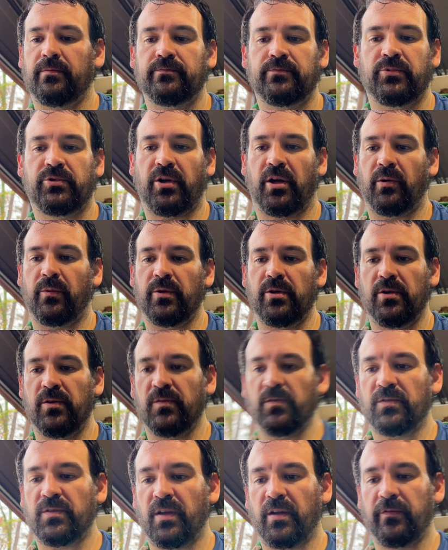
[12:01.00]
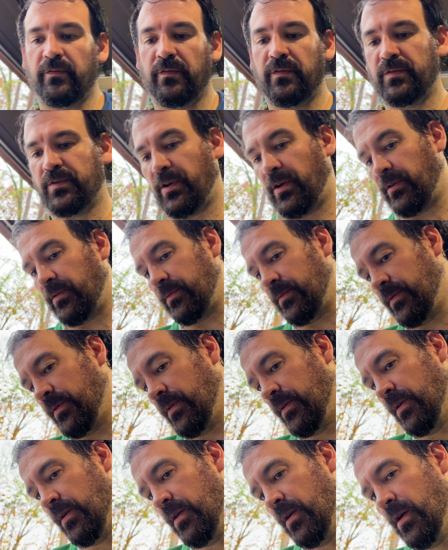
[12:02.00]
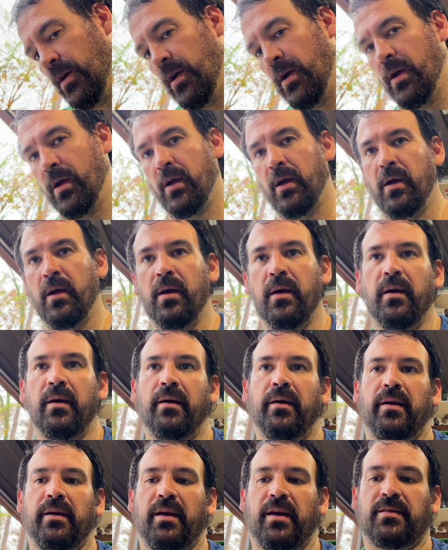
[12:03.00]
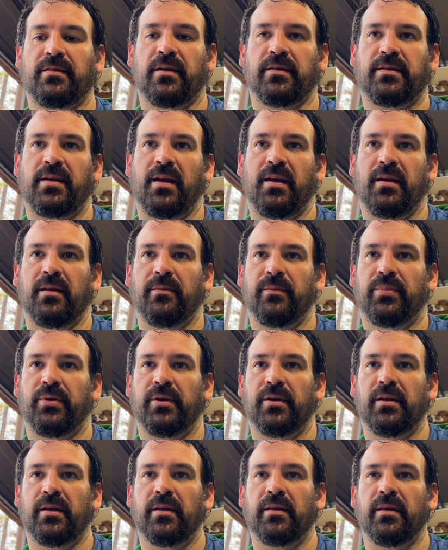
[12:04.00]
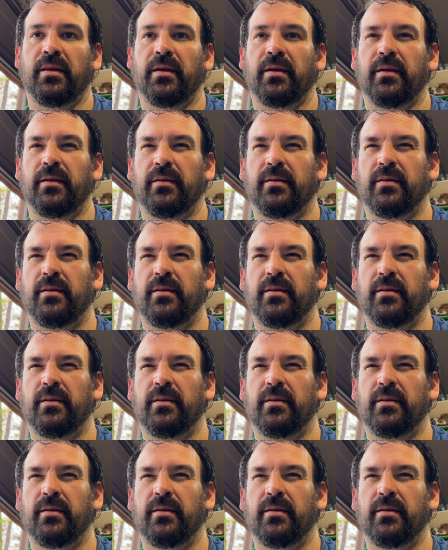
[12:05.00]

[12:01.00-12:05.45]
try to reuse stuff, so I guess I'll take it and put it in the